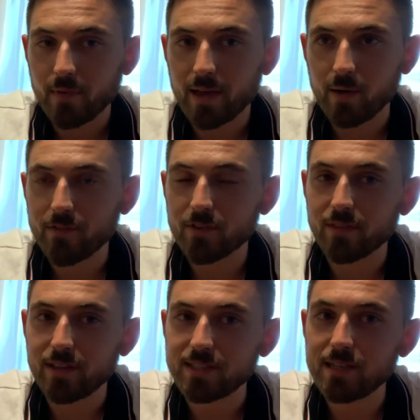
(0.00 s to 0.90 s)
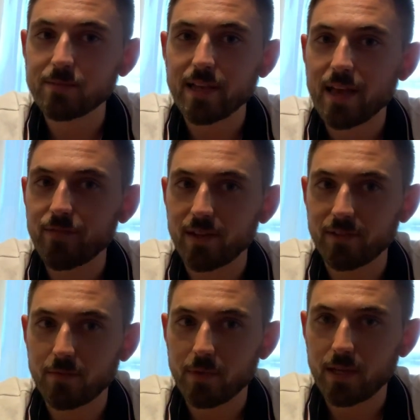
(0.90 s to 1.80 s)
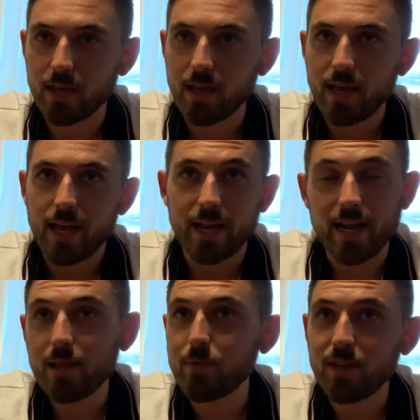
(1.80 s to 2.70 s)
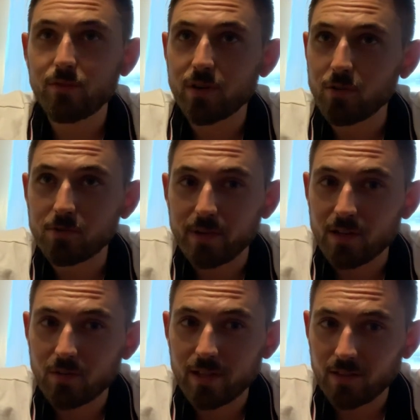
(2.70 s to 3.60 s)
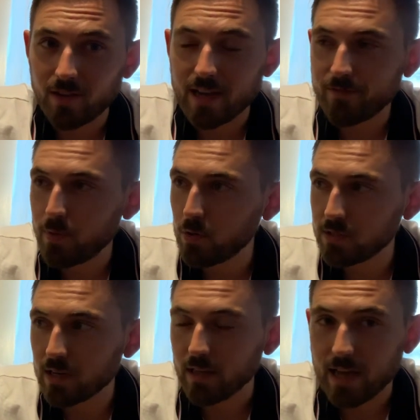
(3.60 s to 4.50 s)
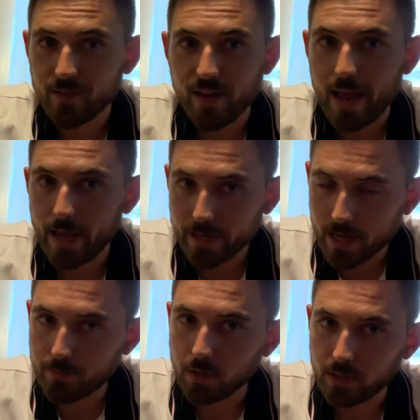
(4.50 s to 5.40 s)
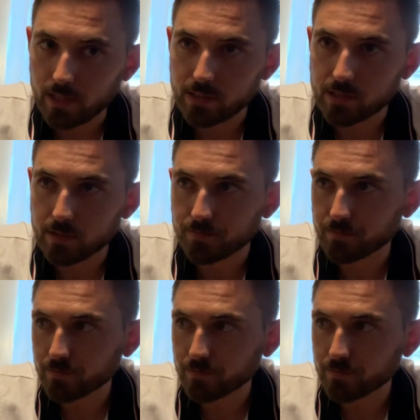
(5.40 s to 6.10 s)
However, this seems evident to me. And anybody who knows me know that, look, I've posted a lot of anti-police